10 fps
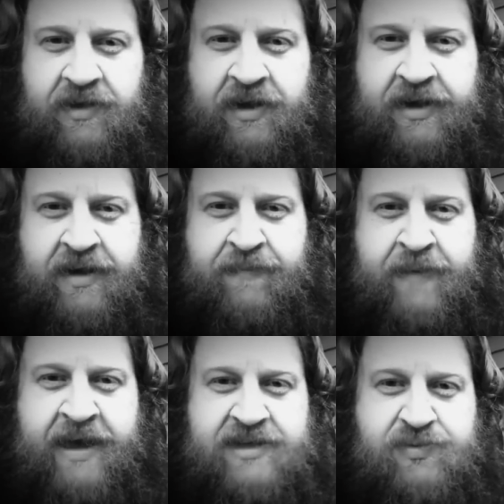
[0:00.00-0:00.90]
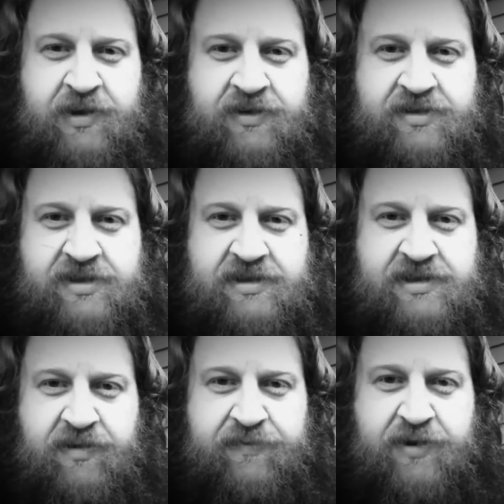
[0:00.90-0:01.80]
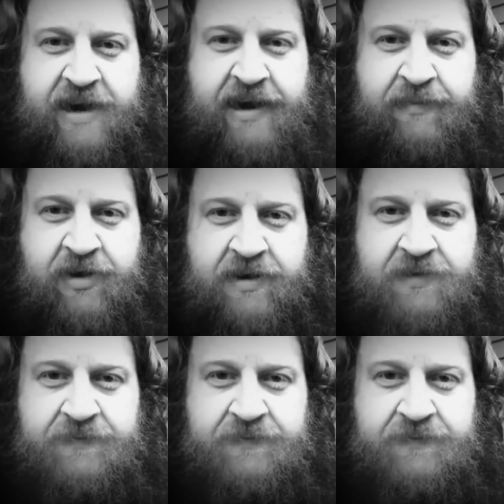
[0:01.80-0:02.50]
I got Maxwell's silver hammer.